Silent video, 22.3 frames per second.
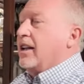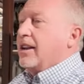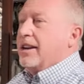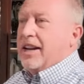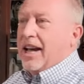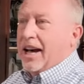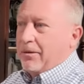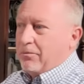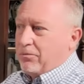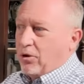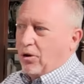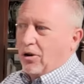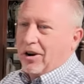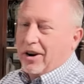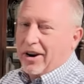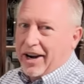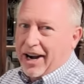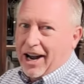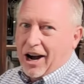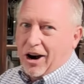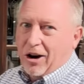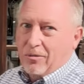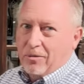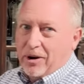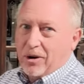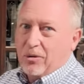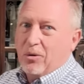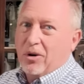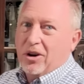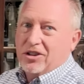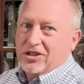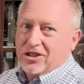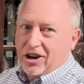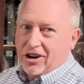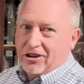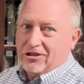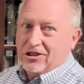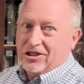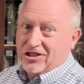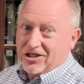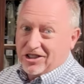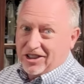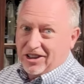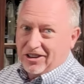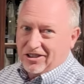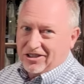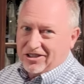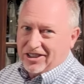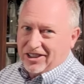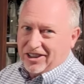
Not important now, but it was hundreds of years